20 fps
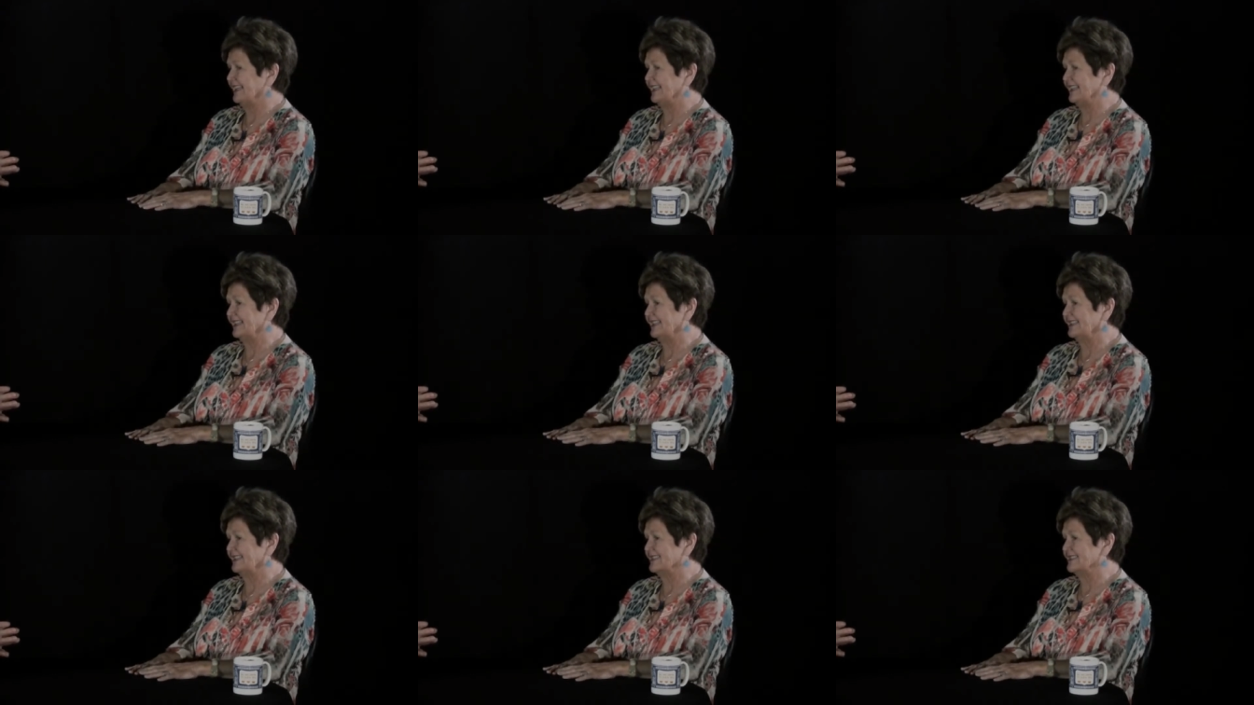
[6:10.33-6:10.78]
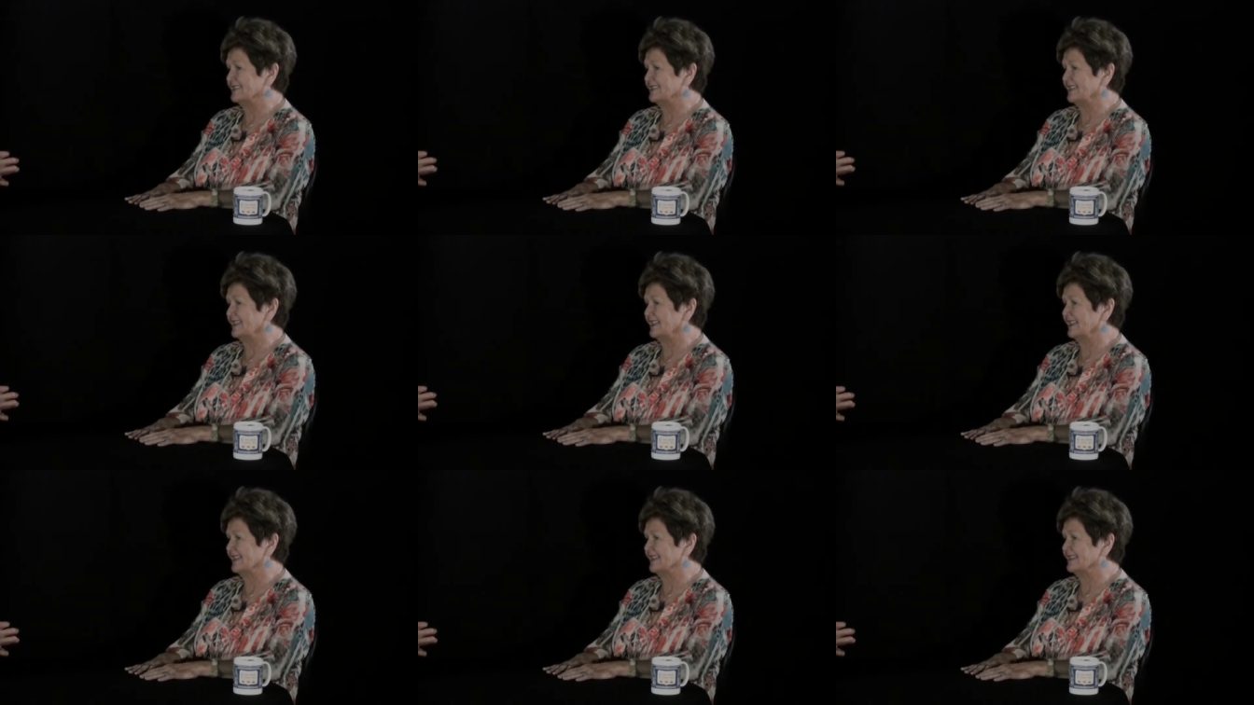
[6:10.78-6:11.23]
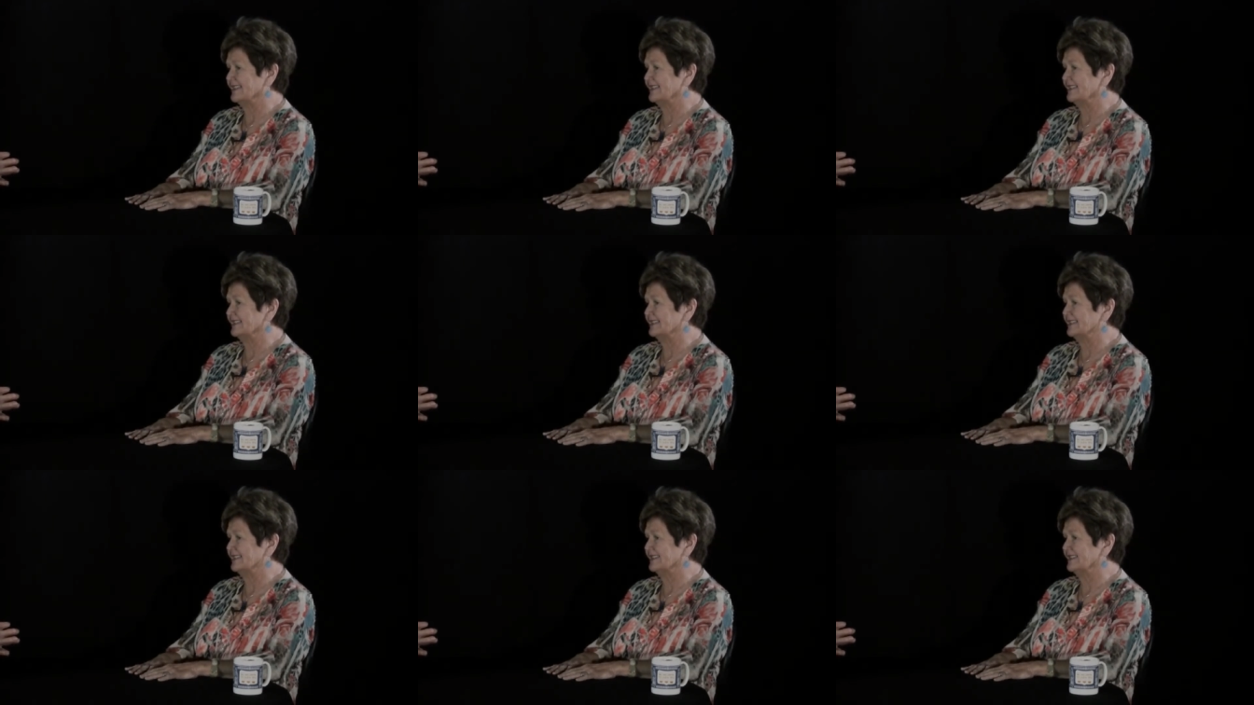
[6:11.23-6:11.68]
And I
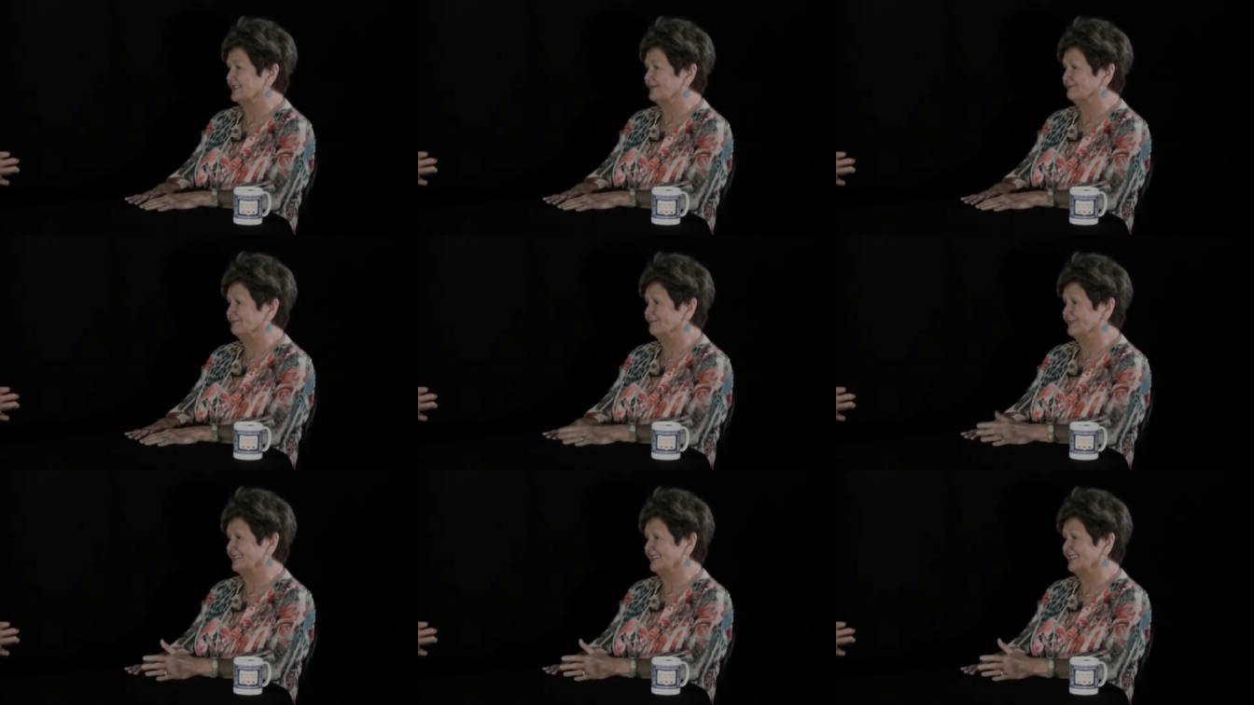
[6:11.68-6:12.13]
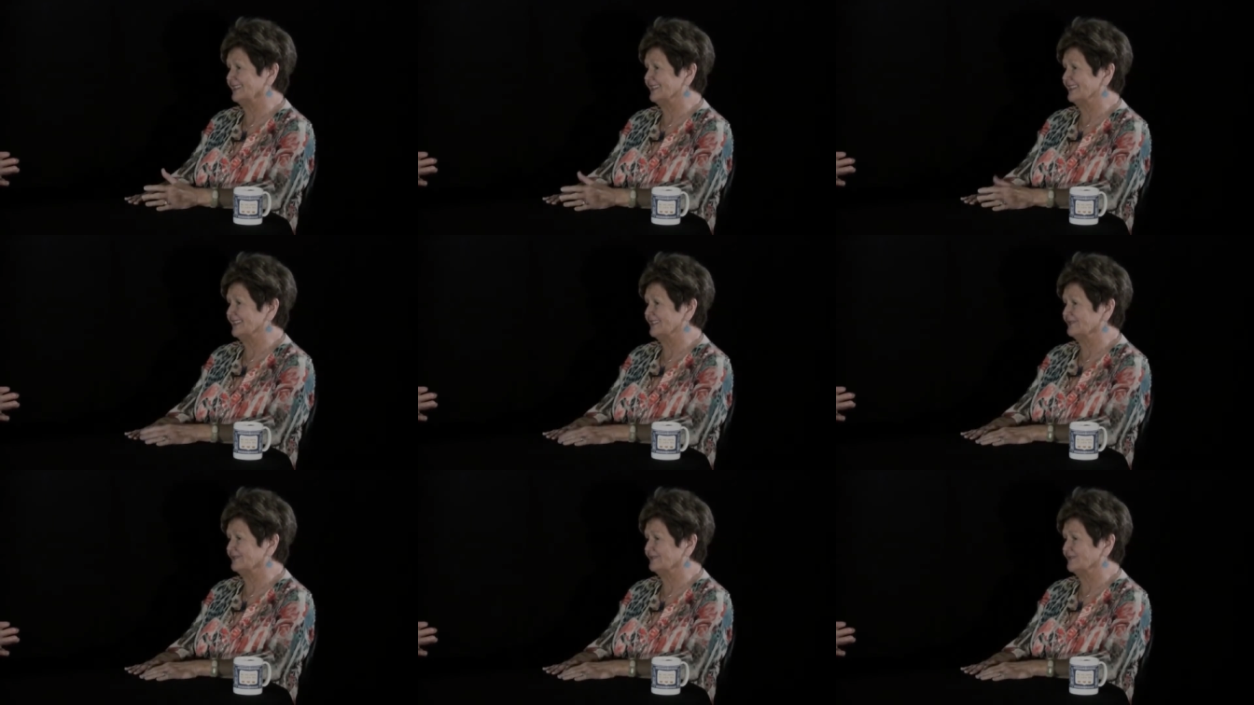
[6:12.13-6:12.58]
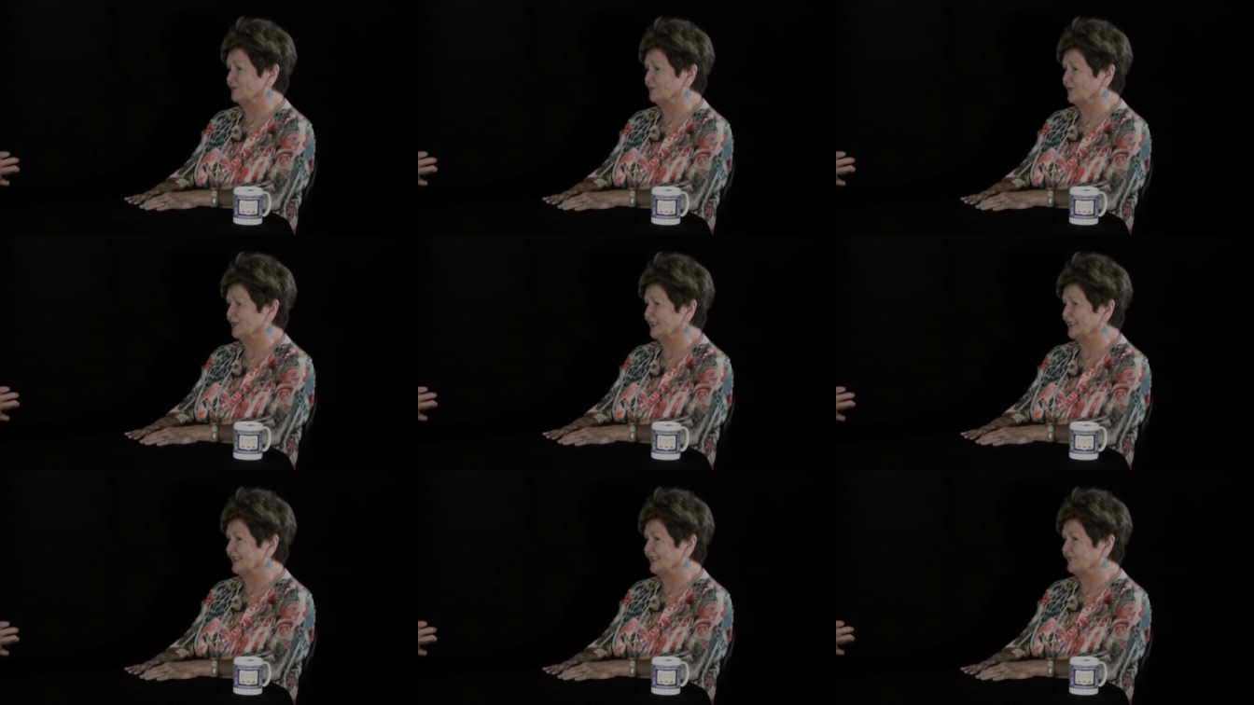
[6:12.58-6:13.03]
think that, again, from
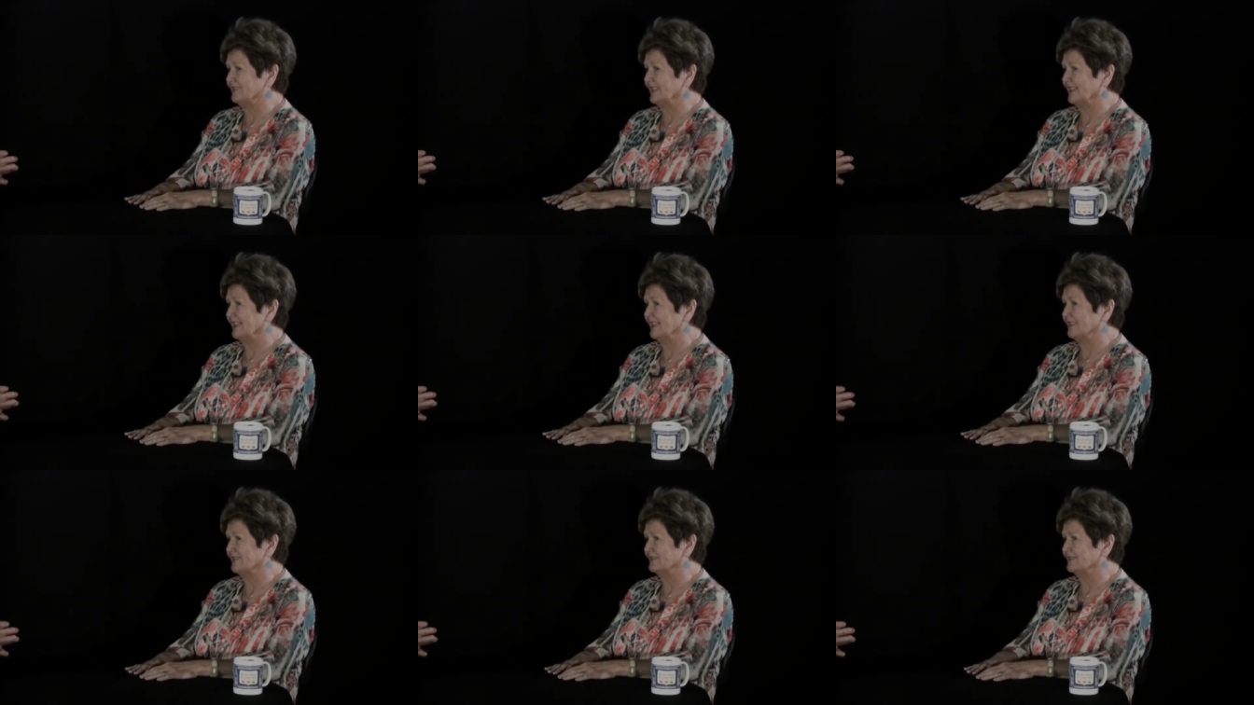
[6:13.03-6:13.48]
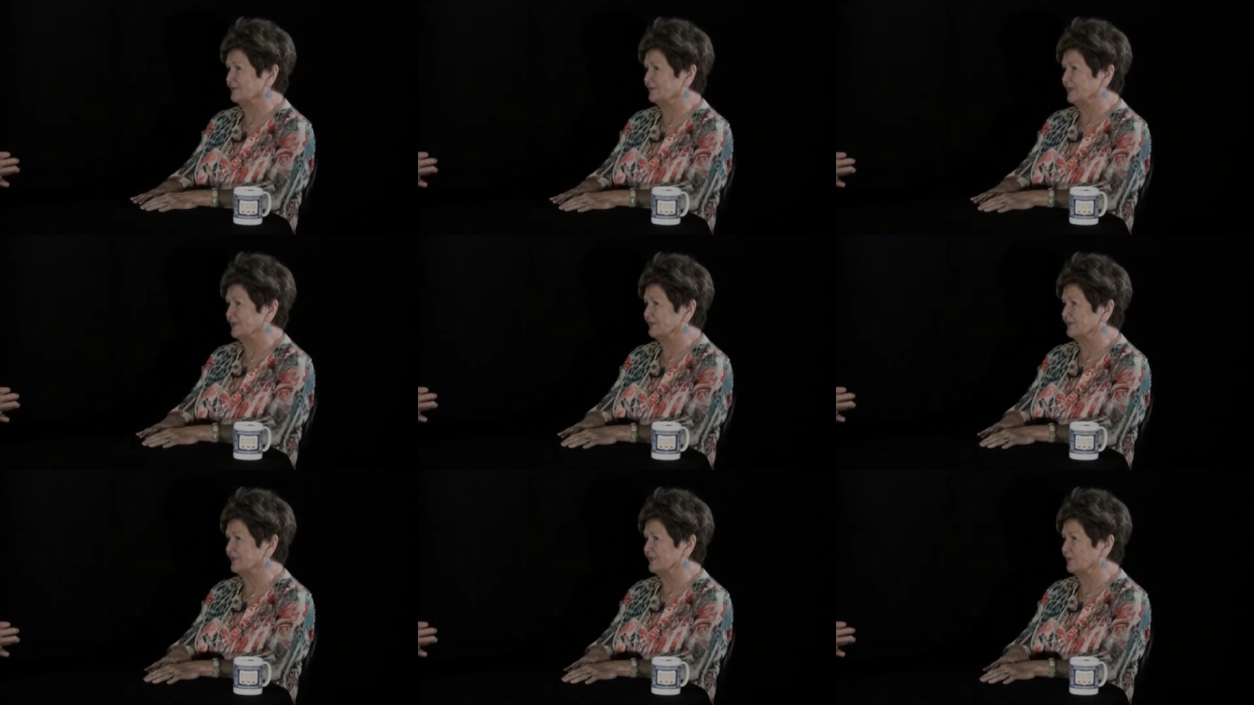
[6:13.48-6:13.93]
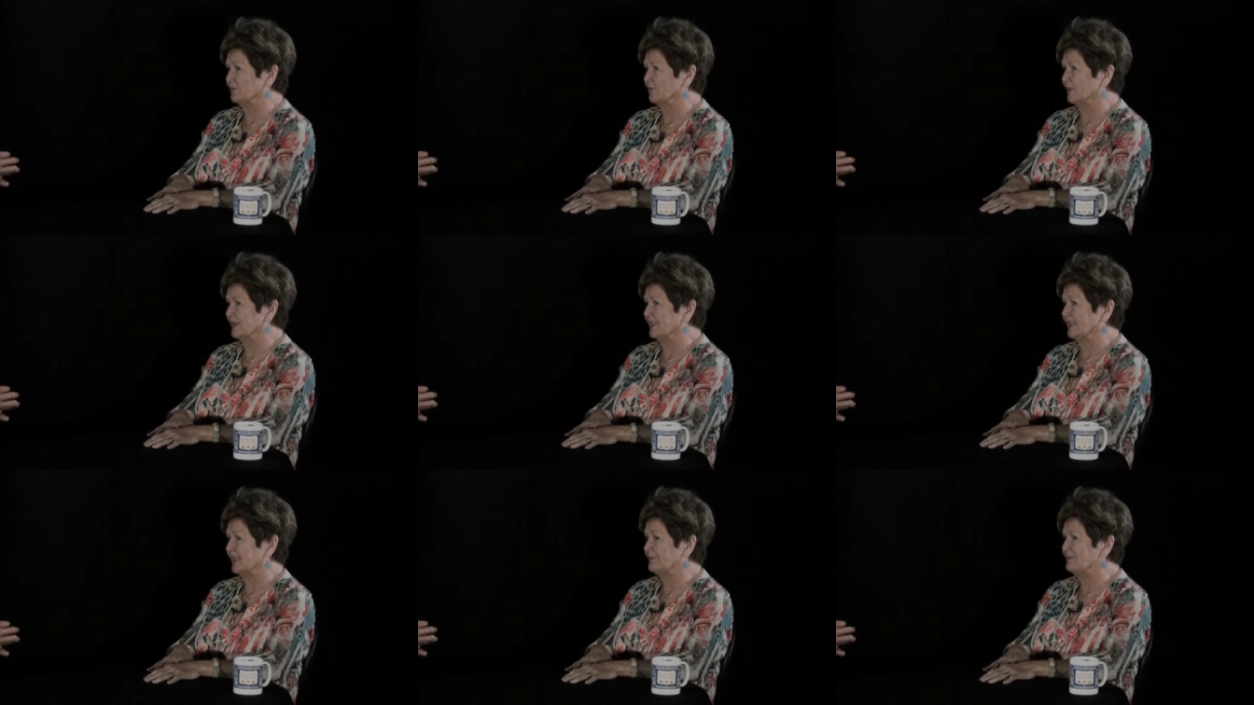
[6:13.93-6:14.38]
what I've gathered from the Infinite
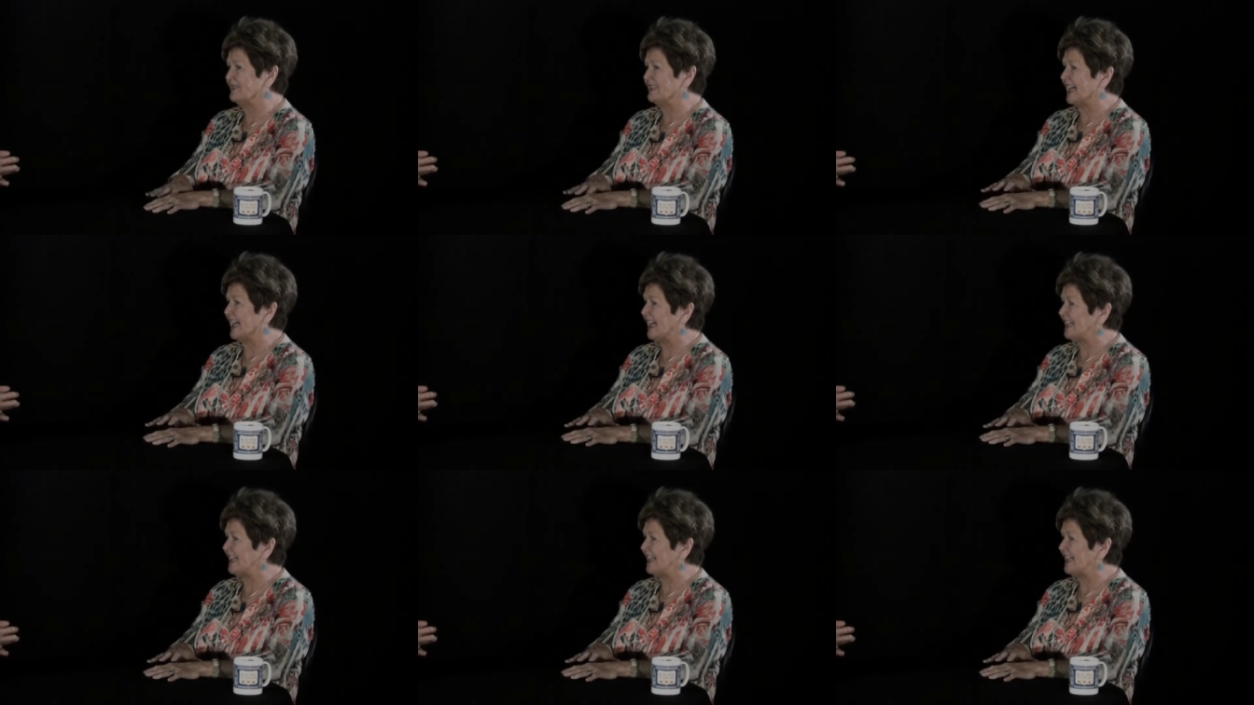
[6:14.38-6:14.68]
Way, I mean,